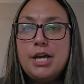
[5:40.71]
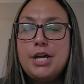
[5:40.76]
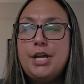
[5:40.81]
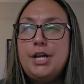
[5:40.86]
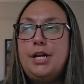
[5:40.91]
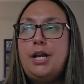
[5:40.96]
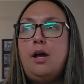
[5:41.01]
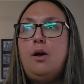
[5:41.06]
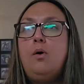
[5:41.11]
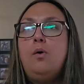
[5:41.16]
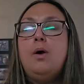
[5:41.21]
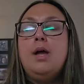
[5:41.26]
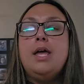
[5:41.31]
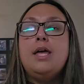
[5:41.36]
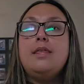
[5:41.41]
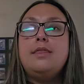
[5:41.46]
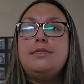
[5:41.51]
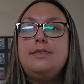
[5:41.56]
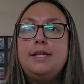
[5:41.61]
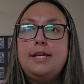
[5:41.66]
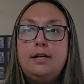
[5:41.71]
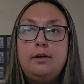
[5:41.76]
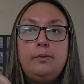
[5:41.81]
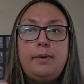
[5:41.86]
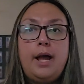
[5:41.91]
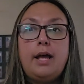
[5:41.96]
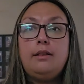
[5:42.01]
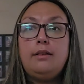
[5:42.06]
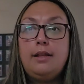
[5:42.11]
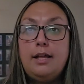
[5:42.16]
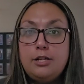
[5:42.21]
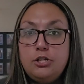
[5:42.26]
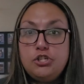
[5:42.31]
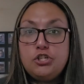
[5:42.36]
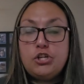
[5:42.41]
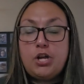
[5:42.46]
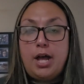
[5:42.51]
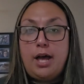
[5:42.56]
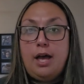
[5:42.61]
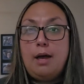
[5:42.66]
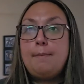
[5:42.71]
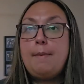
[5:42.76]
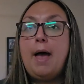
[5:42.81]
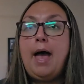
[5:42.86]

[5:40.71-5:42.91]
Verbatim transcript: You know, then around lunchtime,